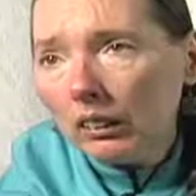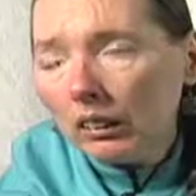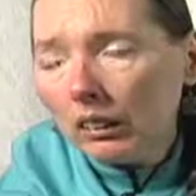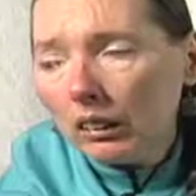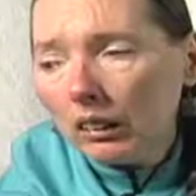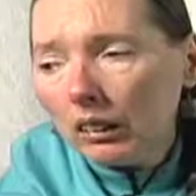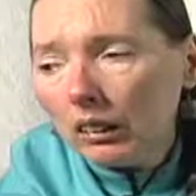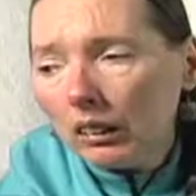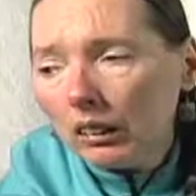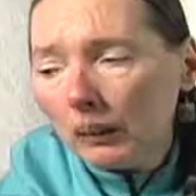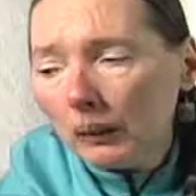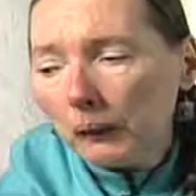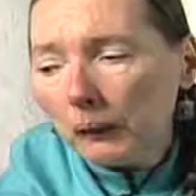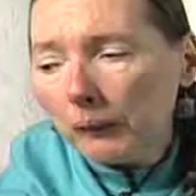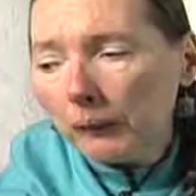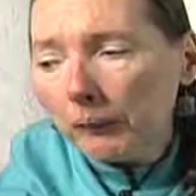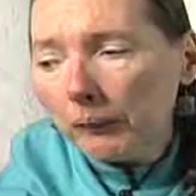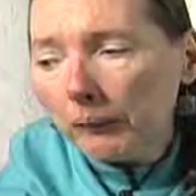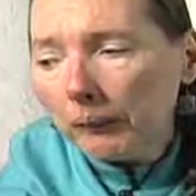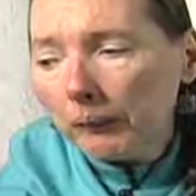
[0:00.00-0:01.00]

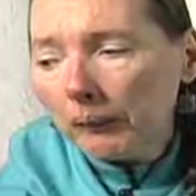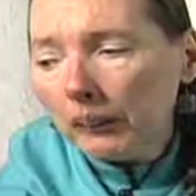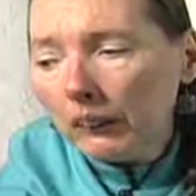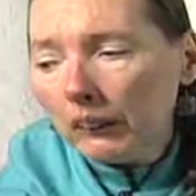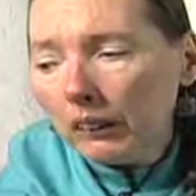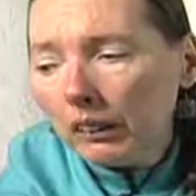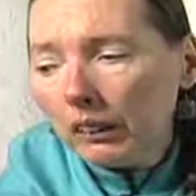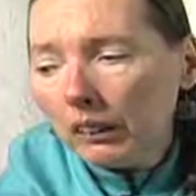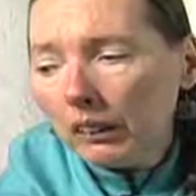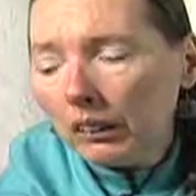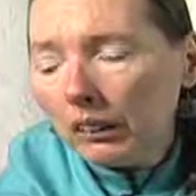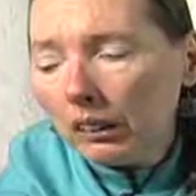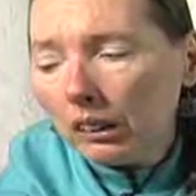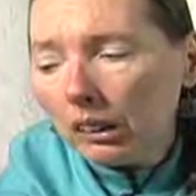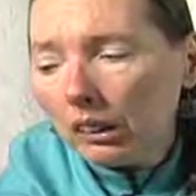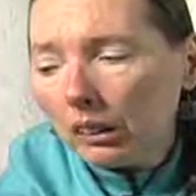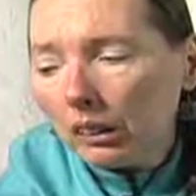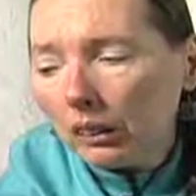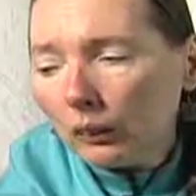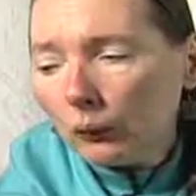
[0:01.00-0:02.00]
Um,
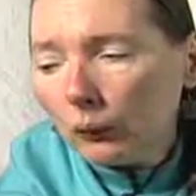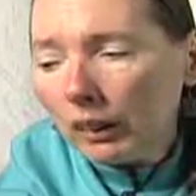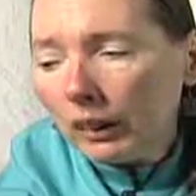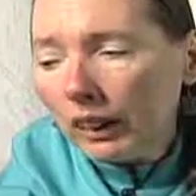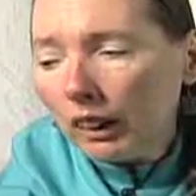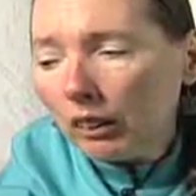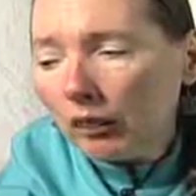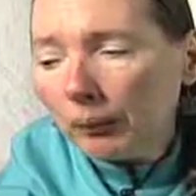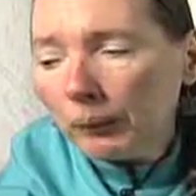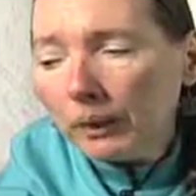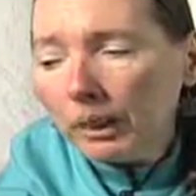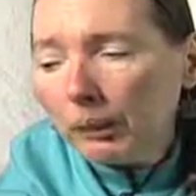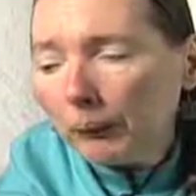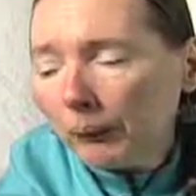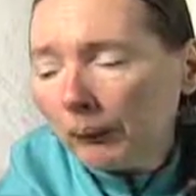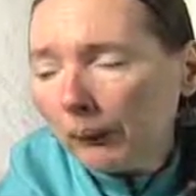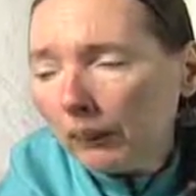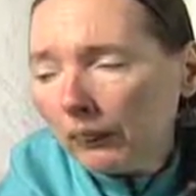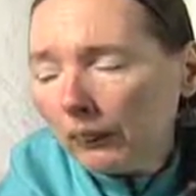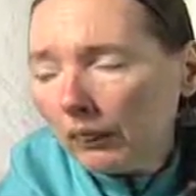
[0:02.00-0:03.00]
you know, we have
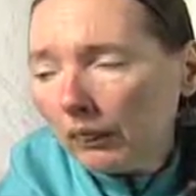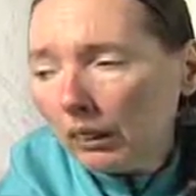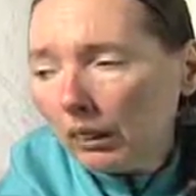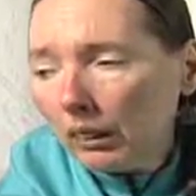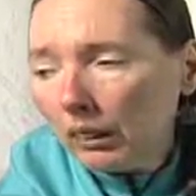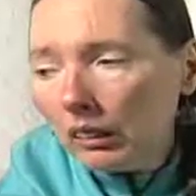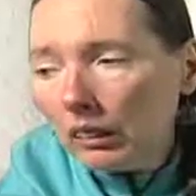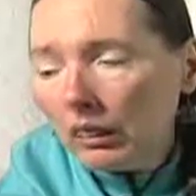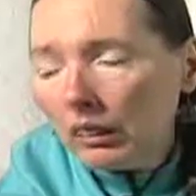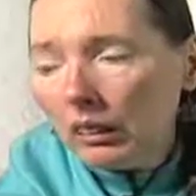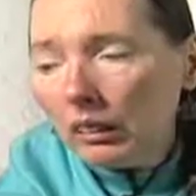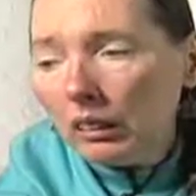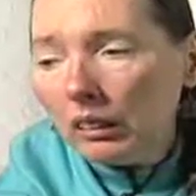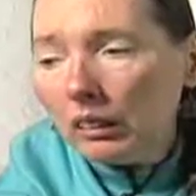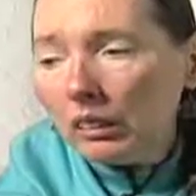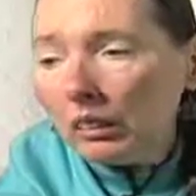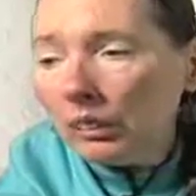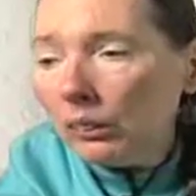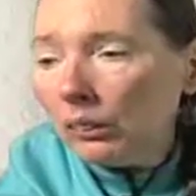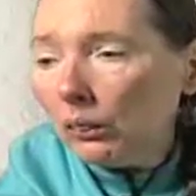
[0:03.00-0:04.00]
people
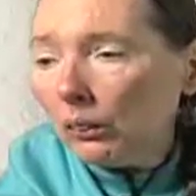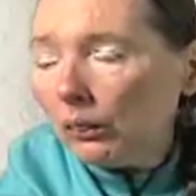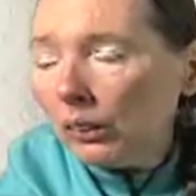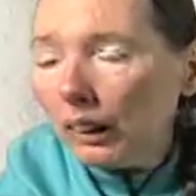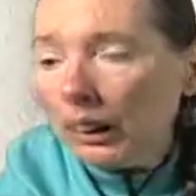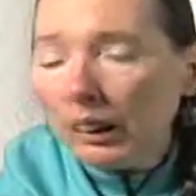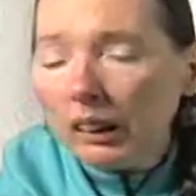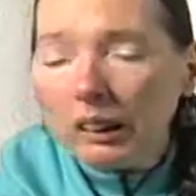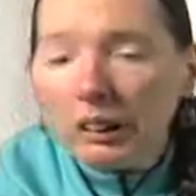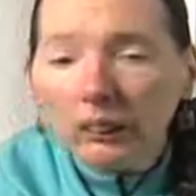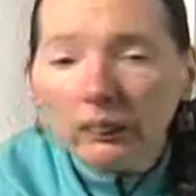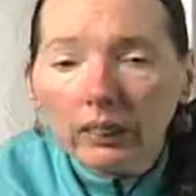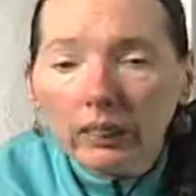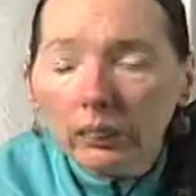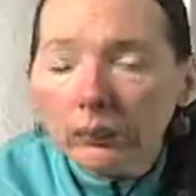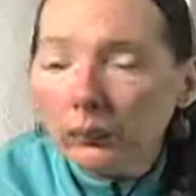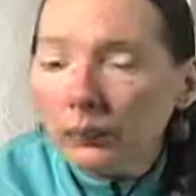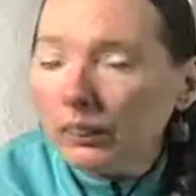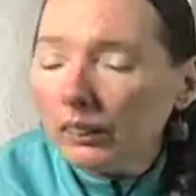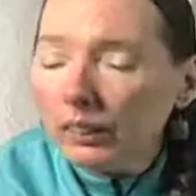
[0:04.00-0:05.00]
who have
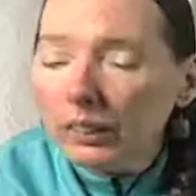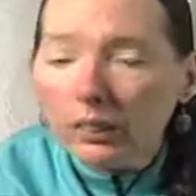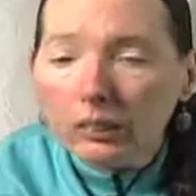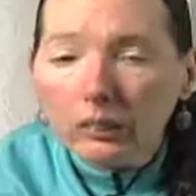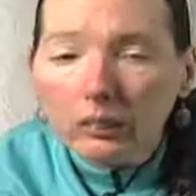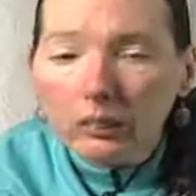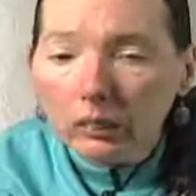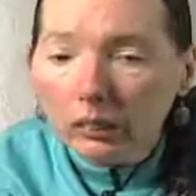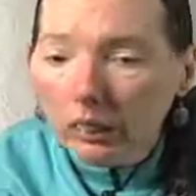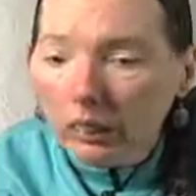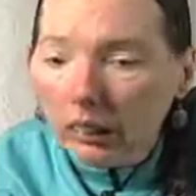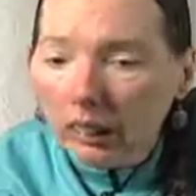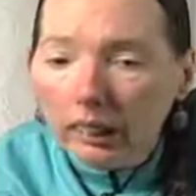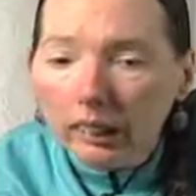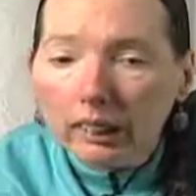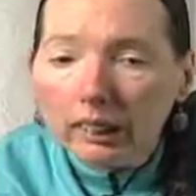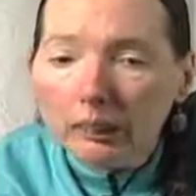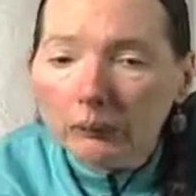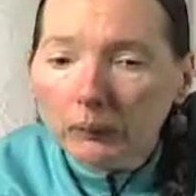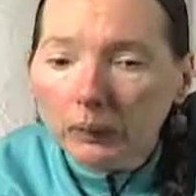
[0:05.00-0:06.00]
a really hard
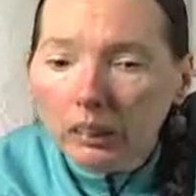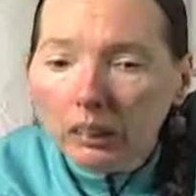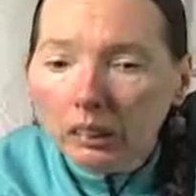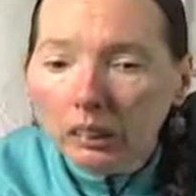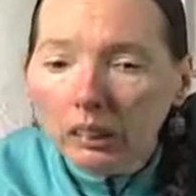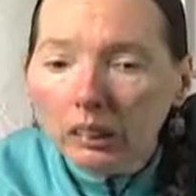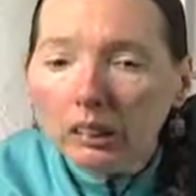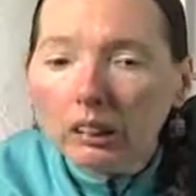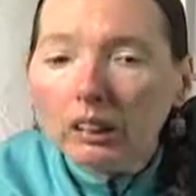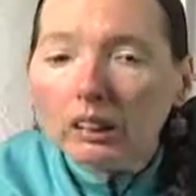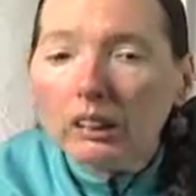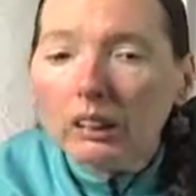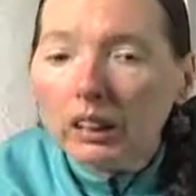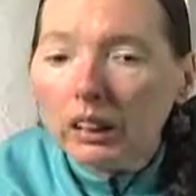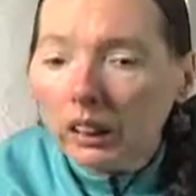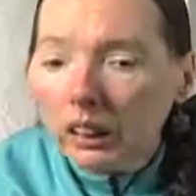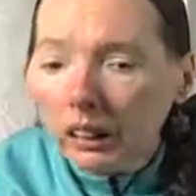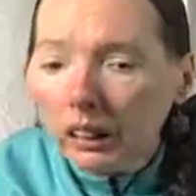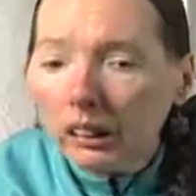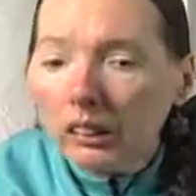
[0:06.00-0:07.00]
time
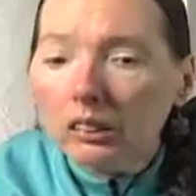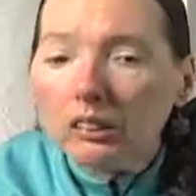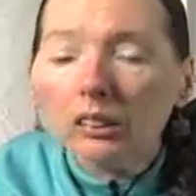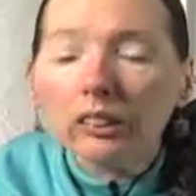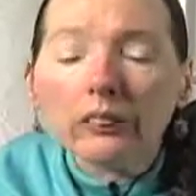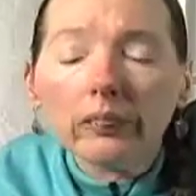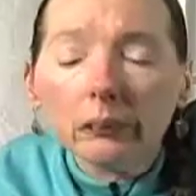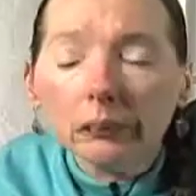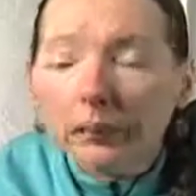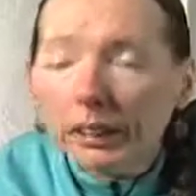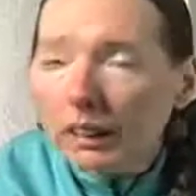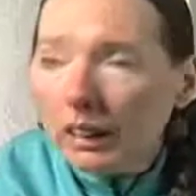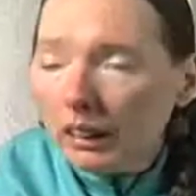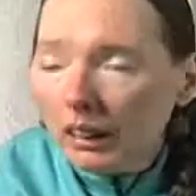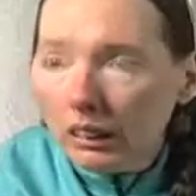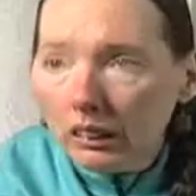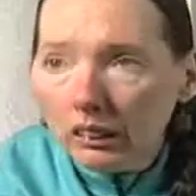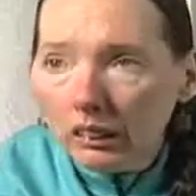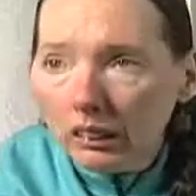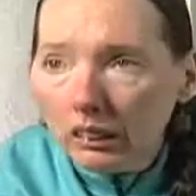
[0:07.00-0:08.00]
getting to the
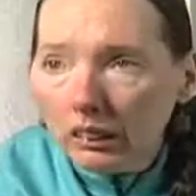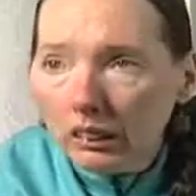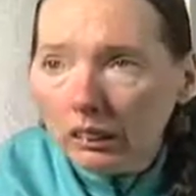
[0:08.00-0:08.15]
meeting.